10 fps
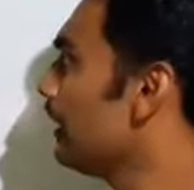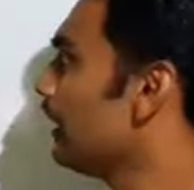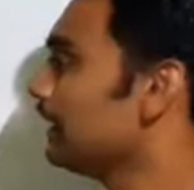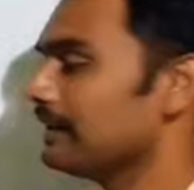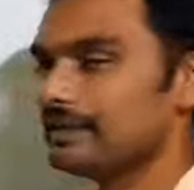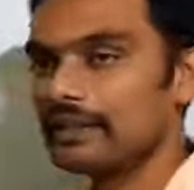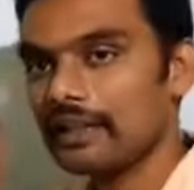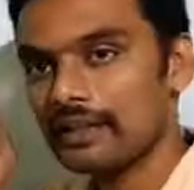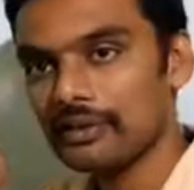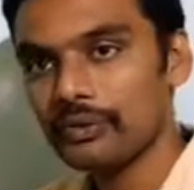I is the
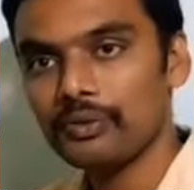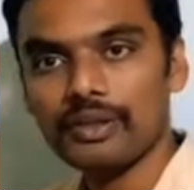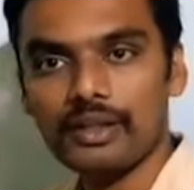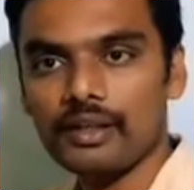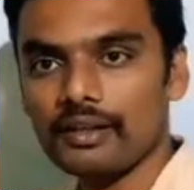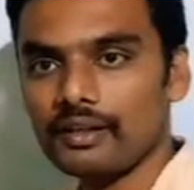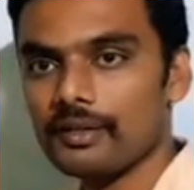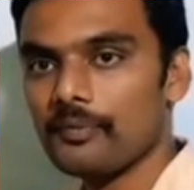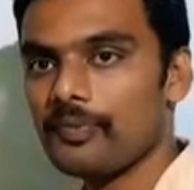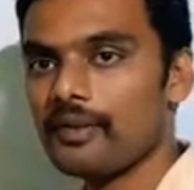current through the conductor.
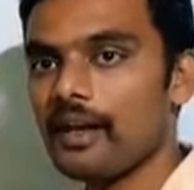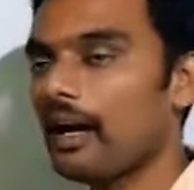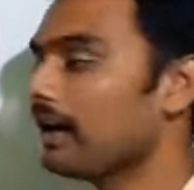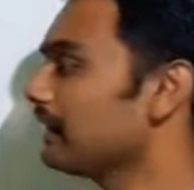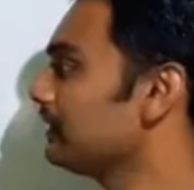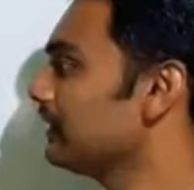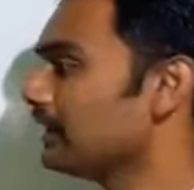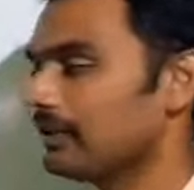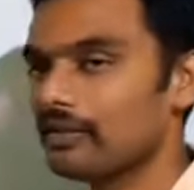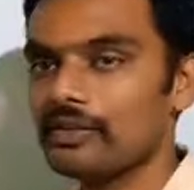R is the
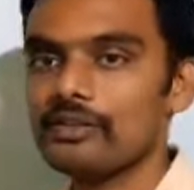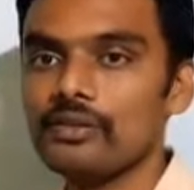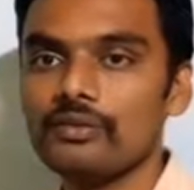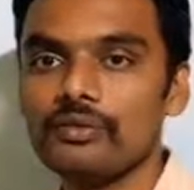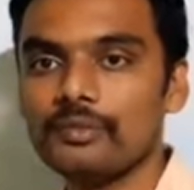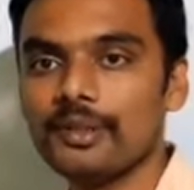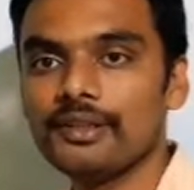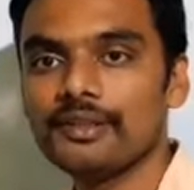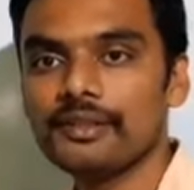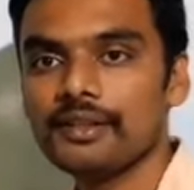resistance offered by
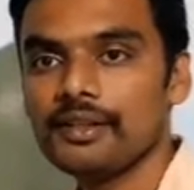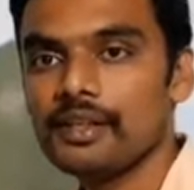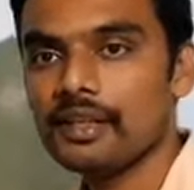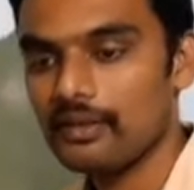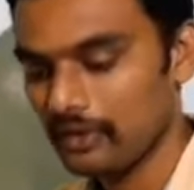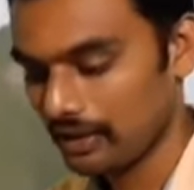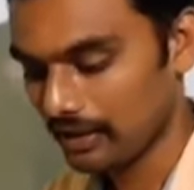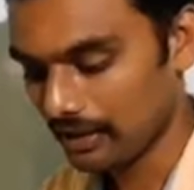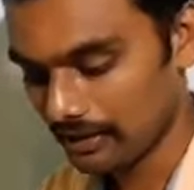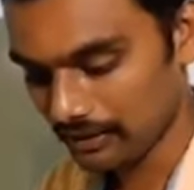the given
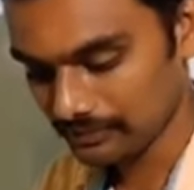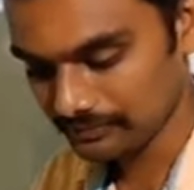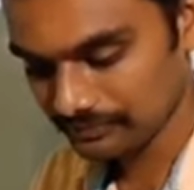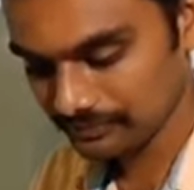conductor.